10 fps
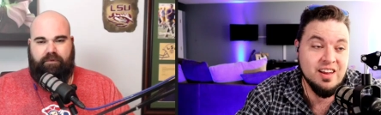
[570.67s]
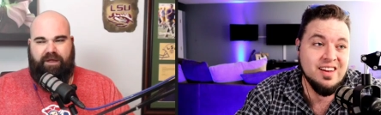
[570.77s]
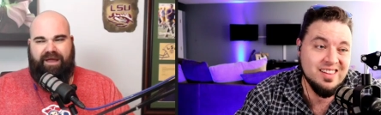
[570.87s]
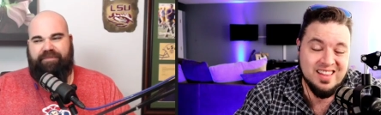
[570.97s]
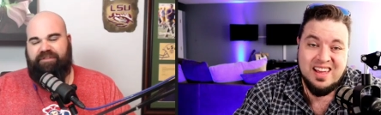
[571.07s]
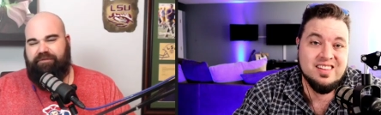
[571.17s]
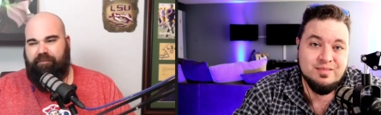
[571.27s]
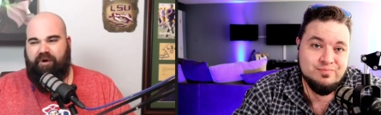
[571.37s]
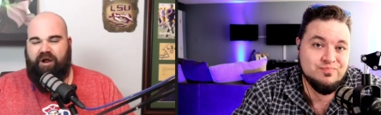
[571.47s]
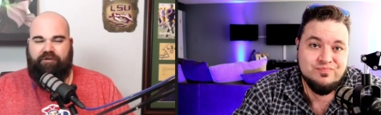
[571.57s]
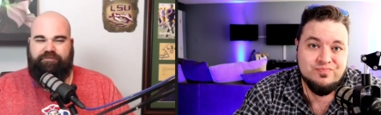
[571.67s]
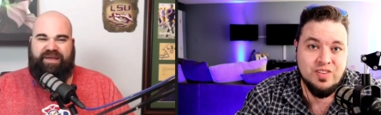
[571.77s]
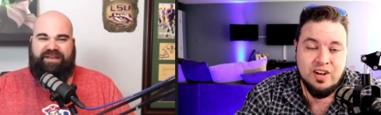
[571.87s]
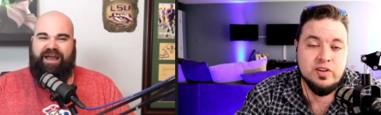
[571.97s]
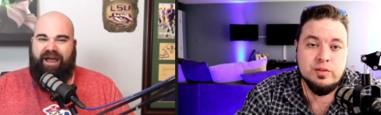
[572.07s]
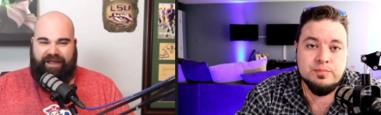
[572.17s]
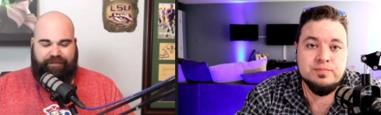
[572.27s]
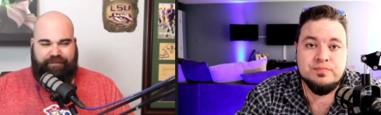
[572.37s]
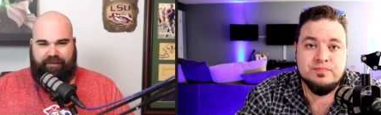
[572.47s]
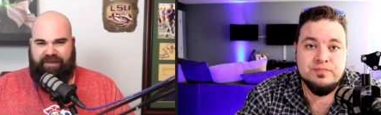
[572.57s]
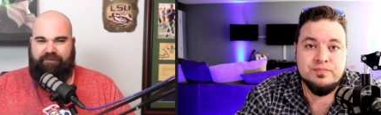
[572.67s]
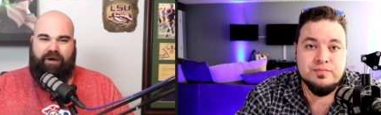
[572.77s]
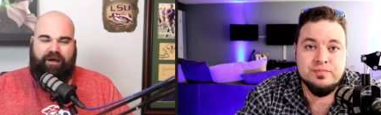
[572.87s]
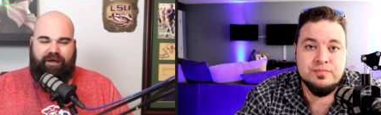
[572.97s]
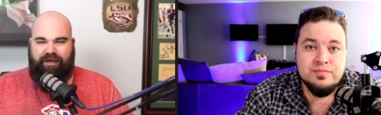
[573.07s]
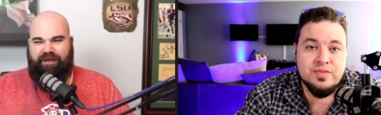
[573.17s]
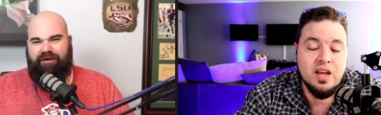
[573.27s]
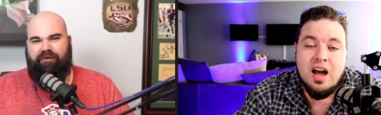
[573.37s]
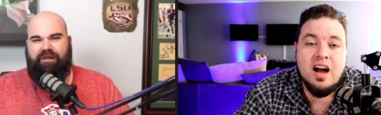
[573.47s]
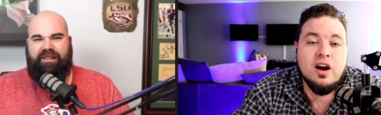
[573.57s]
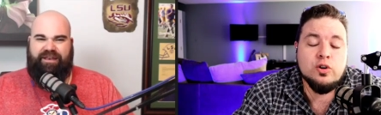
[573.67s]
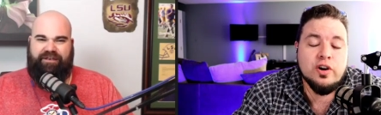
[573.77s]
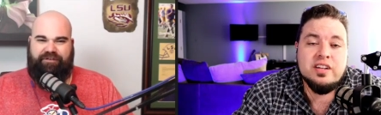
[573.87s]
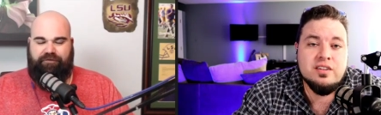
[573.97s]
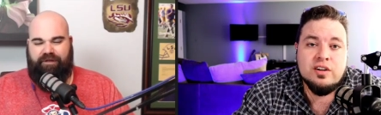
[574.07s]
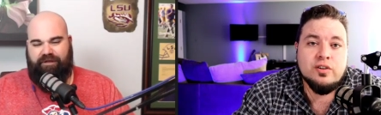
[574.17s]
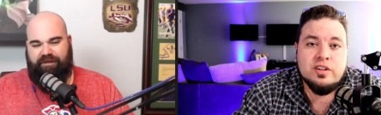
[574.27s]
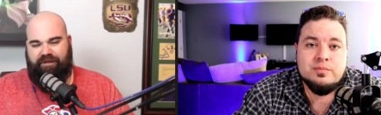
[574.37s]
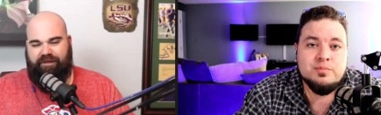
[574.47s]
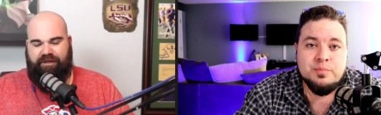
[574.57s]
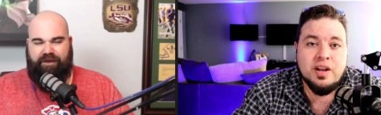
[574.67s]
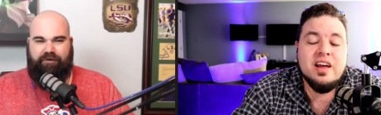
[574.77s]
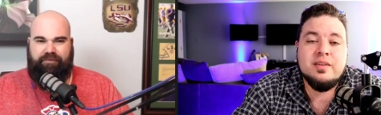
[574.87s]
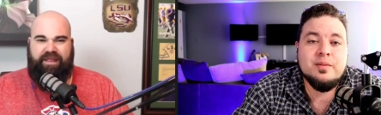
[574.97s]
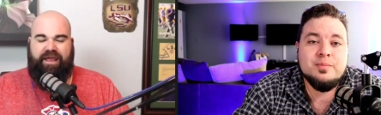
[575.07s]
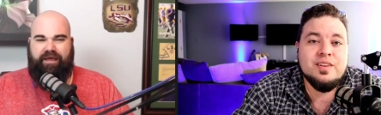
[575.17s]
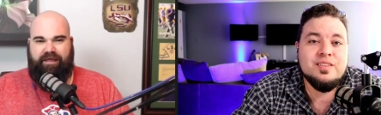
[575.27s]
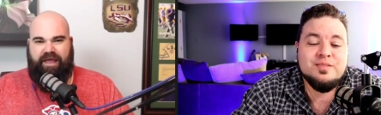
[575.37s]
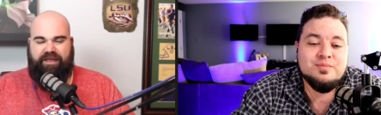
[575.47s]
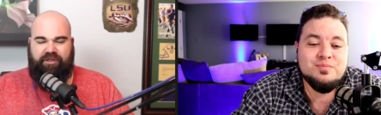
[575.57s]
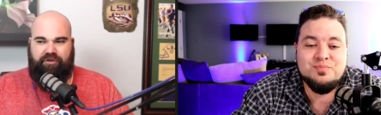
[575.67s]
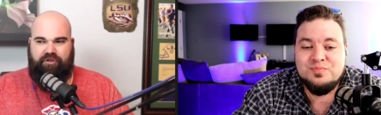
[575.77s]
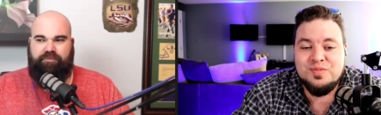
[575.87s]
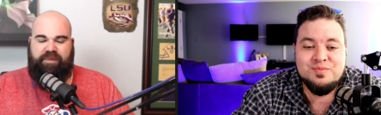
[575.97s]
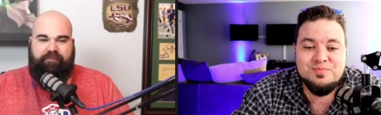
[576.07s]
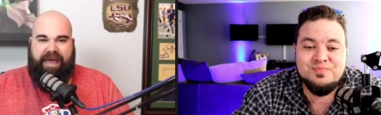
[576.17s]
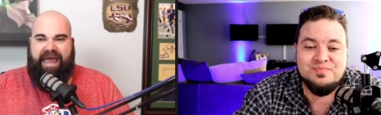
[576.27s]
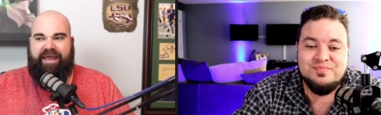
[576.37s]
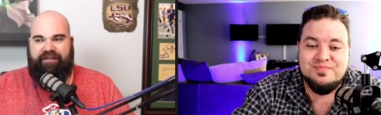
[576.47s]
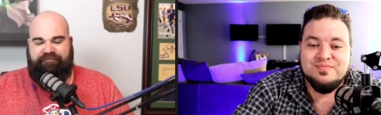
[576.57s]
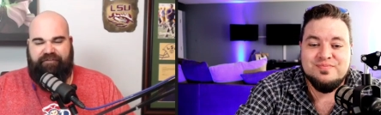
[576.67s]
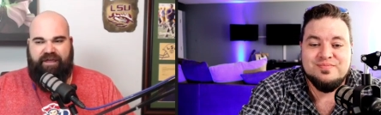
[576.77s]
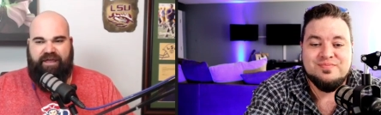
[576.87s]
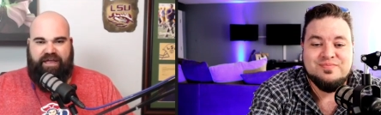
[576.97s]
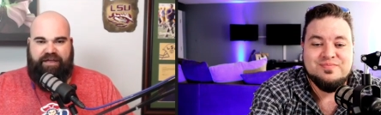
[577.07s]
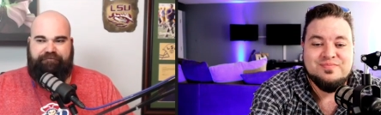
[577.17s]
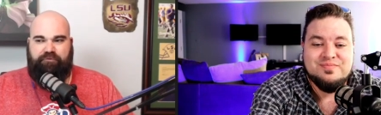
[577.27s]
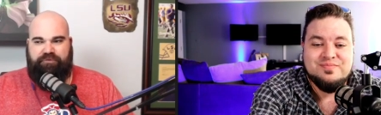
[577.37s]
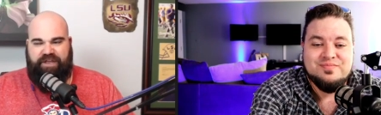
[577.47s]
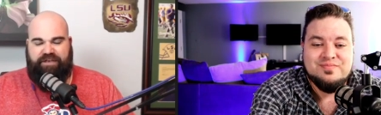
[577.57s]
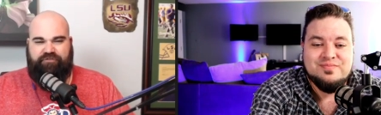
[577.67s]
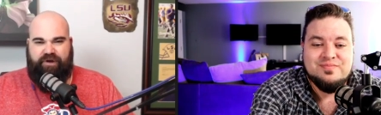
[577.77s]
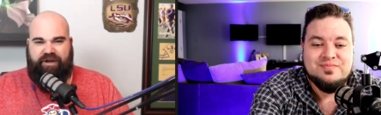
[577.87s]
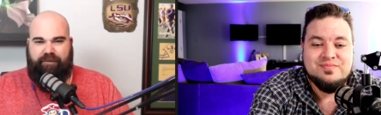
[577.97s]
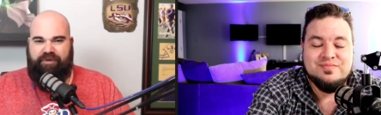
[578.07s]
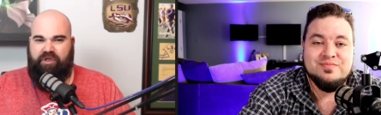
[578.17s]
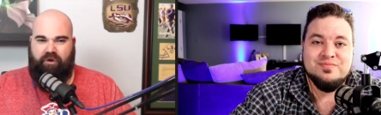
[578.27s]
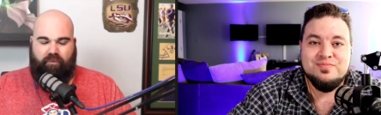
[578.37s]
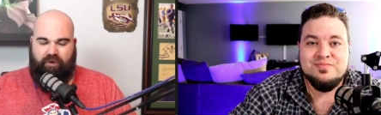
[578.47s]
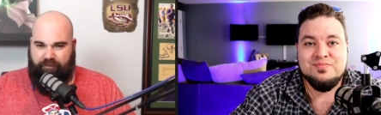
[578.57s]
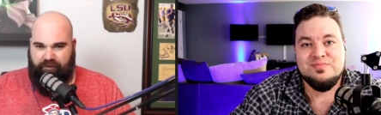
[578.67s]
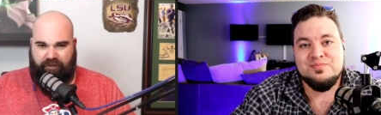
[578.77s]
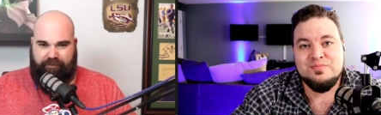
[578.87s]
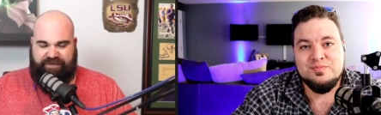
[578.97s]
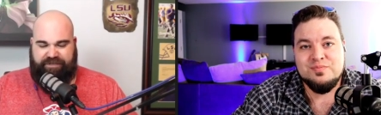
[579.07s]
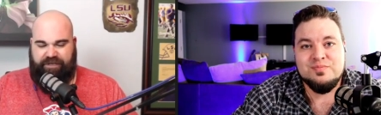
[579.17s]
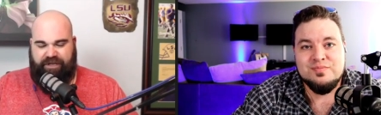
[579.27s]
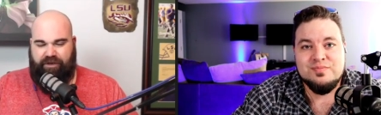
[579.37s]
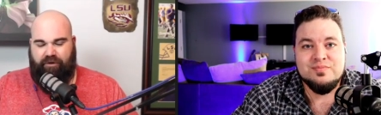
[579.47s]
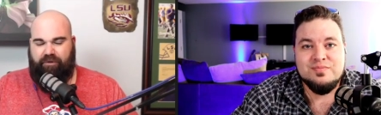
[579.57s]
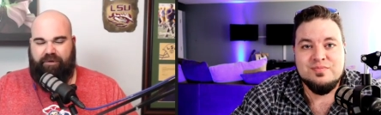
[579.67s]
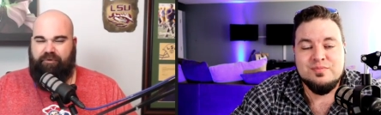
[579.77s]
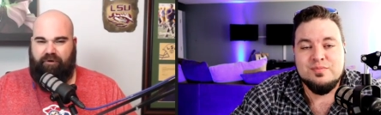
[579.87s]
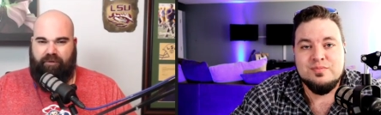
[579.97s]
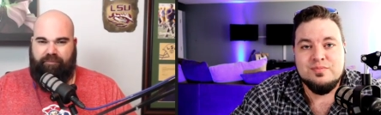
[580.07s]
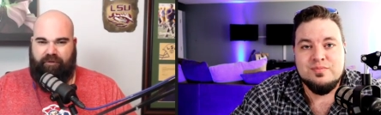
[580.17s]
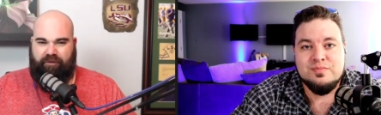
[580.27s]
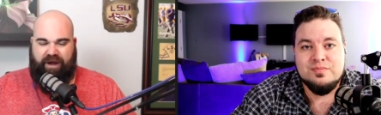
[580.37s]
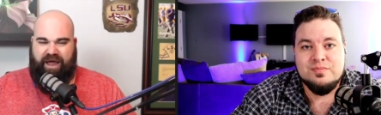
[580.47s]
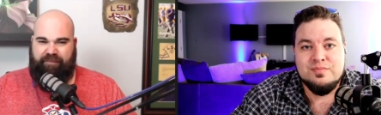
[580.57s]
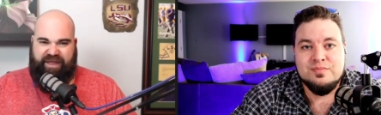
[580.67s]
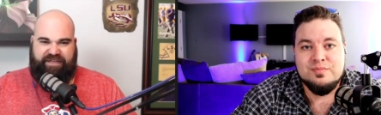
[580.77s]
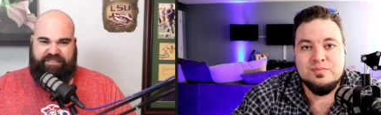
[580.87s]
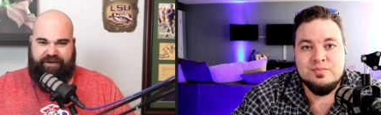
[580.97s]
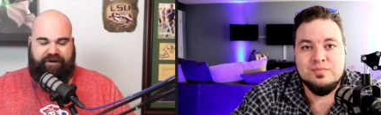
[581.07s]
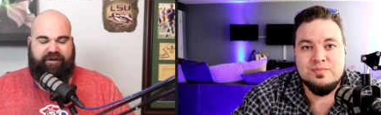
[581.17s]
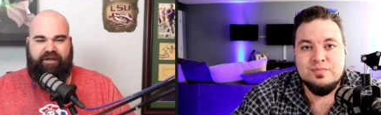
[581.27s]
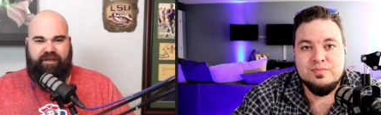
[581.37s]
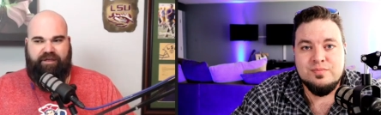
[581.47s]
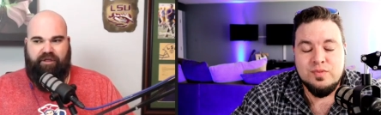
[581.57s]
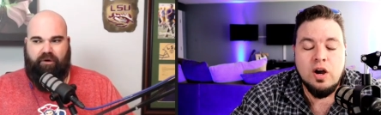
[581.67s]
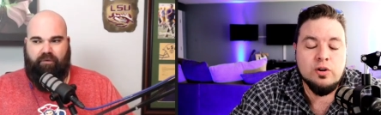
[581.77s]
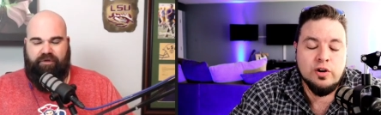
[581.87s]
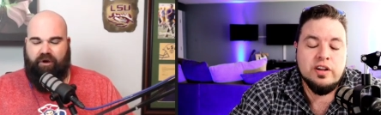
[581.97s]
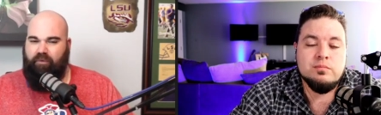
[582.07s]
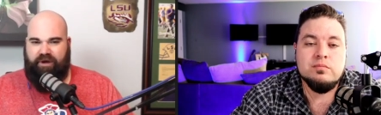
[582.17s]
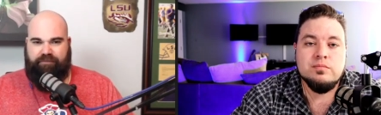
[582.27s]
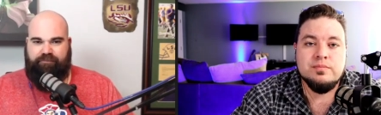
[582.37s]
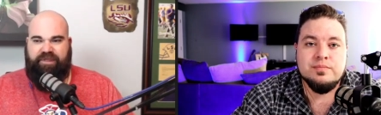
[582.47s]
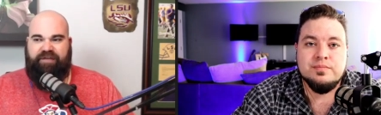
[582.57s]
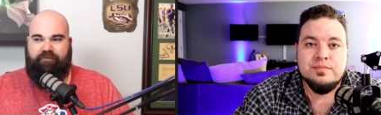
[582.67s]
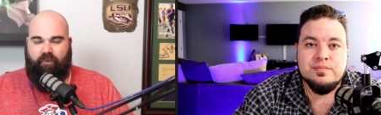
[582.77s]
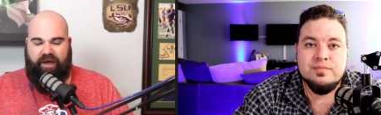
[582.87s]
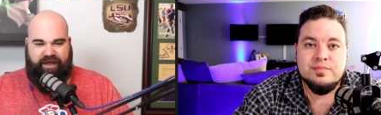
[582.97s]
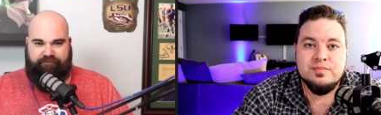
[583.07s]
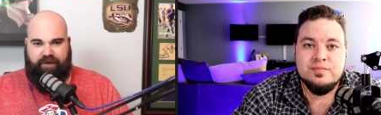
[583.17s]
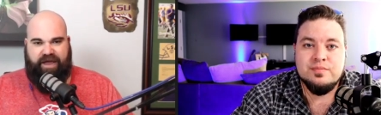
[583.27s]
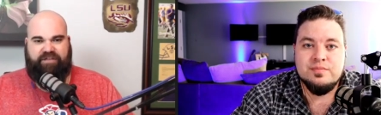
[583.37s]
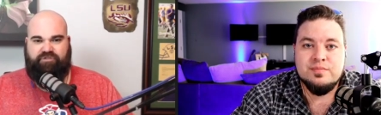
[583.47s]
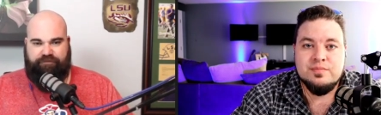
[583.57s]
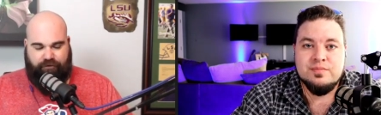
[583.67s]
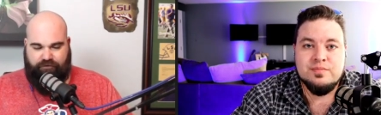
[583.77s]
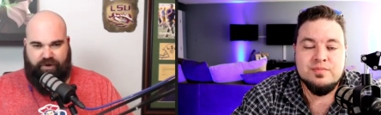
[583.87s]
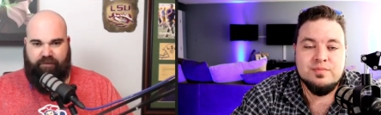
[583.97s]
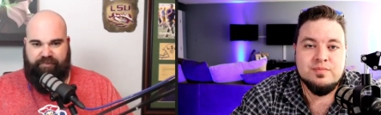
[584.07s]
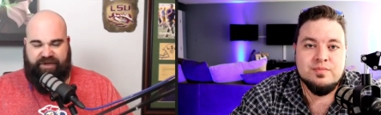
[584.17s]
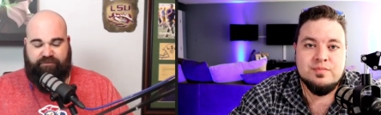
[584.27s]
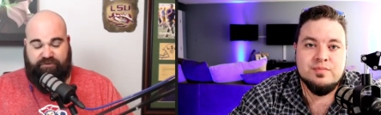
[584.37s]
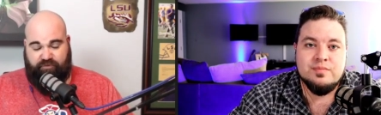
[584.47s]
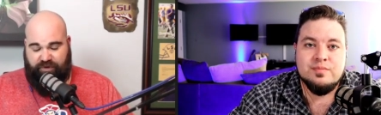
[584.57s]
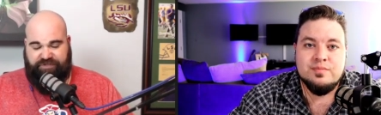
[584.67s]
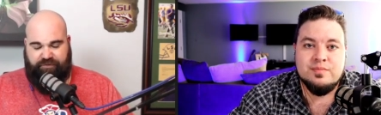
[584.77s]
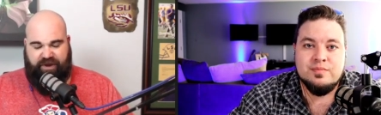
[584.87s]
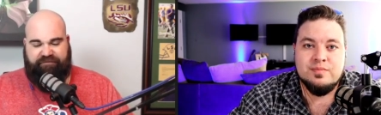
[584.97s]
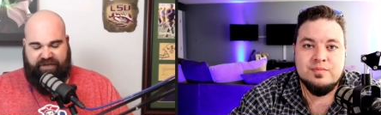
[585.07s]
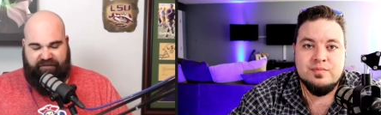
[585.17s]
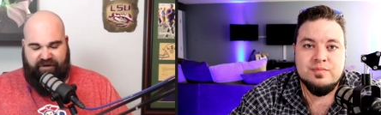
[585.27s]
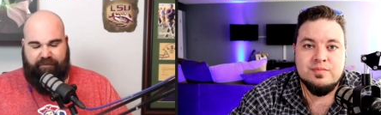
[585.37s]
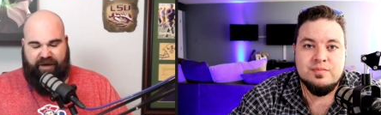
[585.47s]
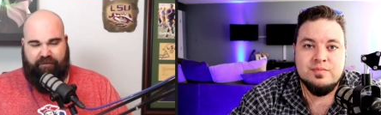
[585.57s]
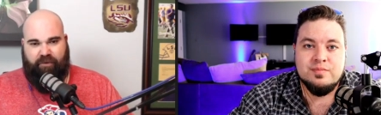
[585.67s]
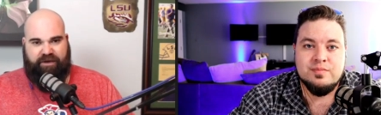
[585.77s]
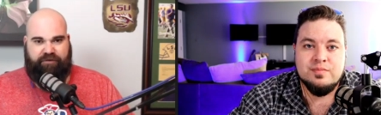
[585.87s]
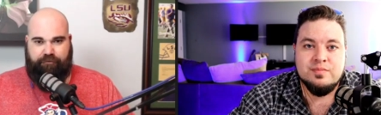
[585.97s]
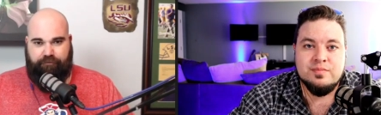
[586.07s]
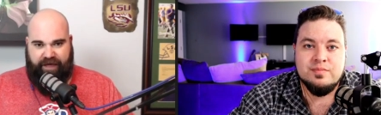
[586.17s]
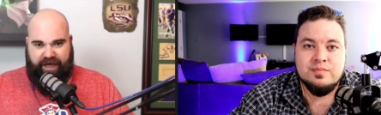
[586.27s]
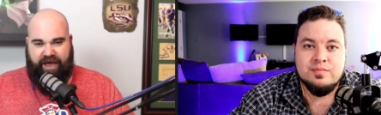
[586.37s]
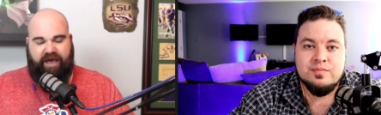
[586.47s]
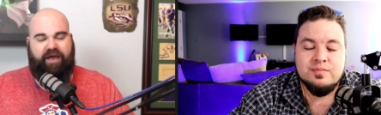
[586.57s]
Speaker 1: Yeah, eh, but the Broncos pick ninth. I mean, what? Uh, what uh, agreed, agreed. But you know, yeah, yeah, you, would be mad if if you didn't trade up, but you don't want to pull him. You don't want to pull pull a Ryan Pace here. You agreed. don't you don't want to give away extra first round picks, which is what you would have to give up by the way to do that